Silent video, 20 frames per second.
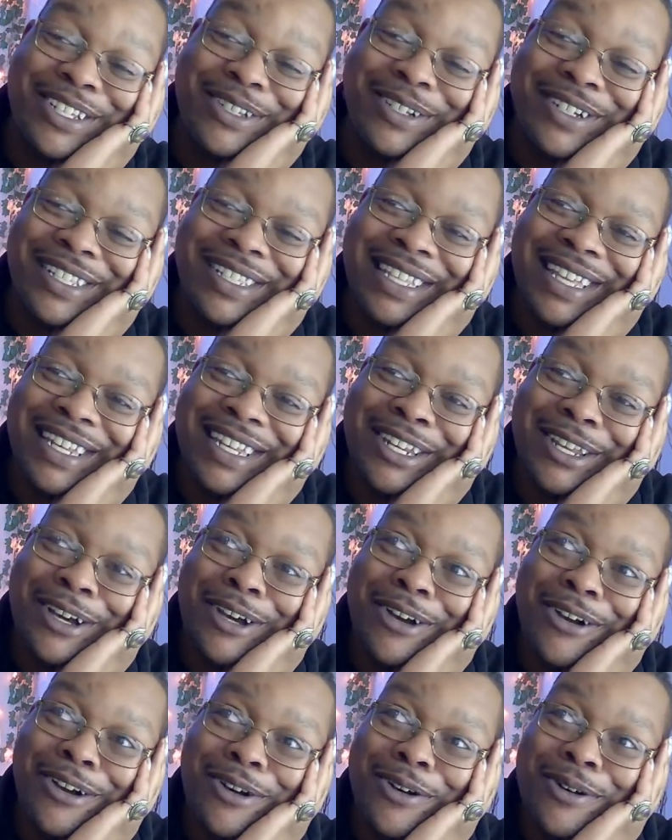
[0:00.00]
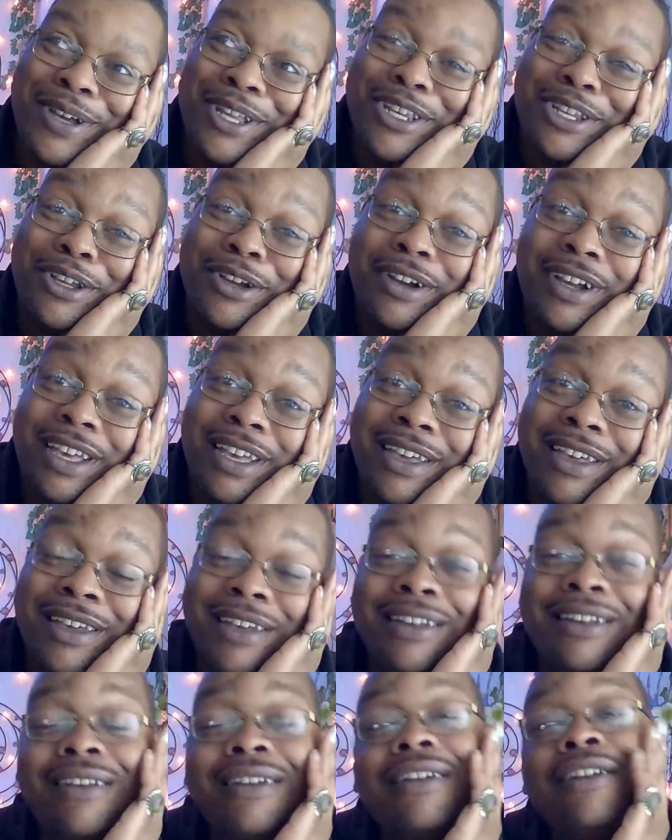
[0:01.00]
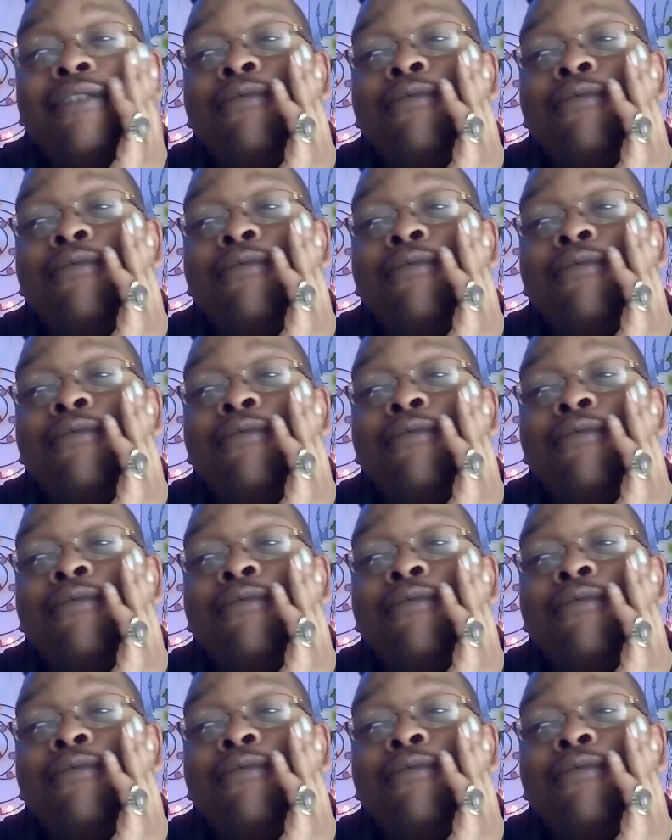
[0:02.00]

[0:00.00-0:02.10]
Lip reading: you because they know in your head